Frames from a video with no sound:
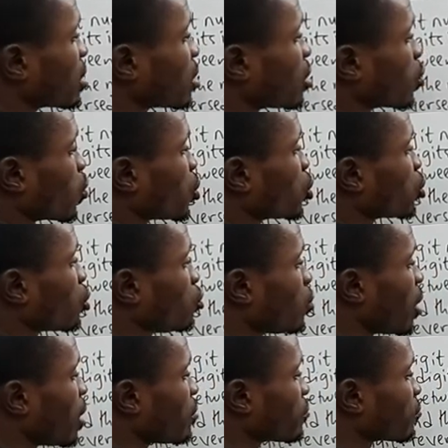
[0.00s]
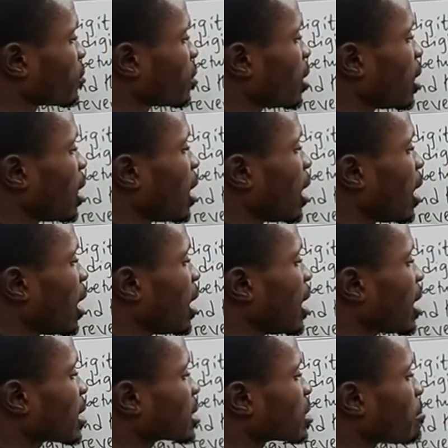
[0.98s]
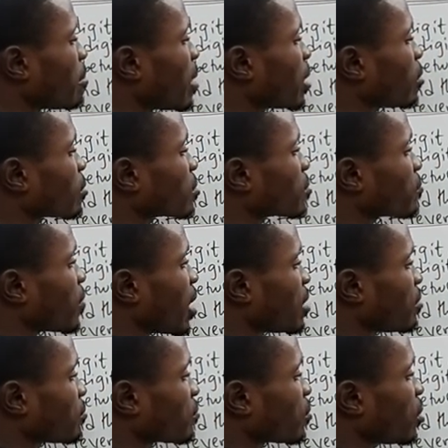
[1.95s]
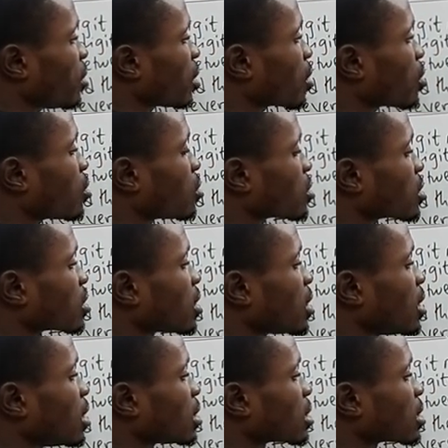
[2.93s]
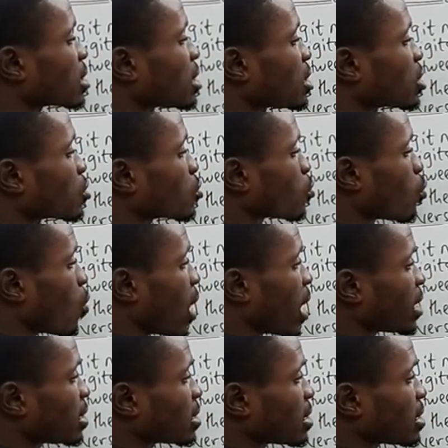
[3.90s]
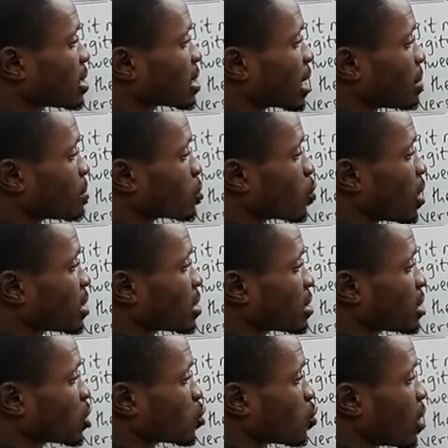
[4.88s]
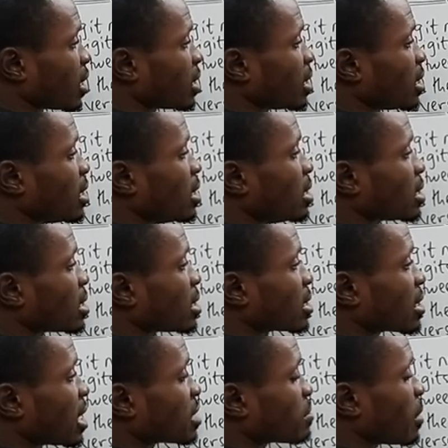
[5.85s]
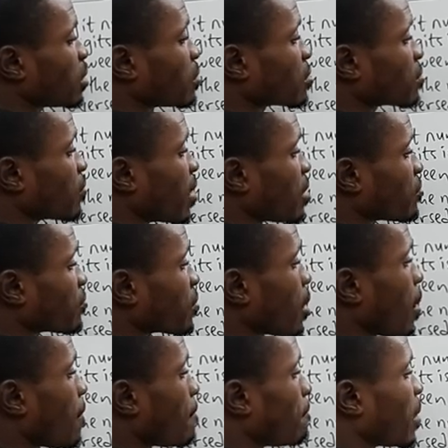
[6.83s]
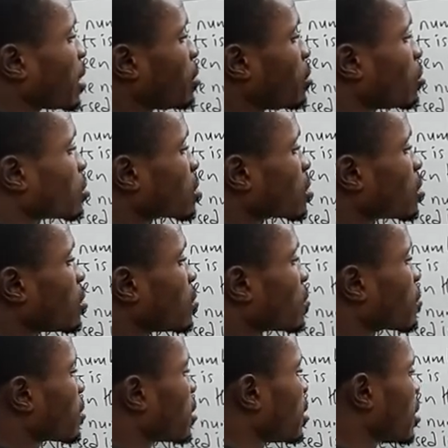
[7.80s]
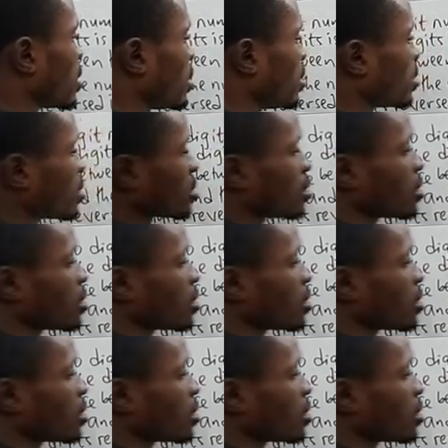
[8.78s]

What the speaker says: this equation. You have x minus 5 equals 6y, 6 times y, 6y, 6 times minus 5, minus 30.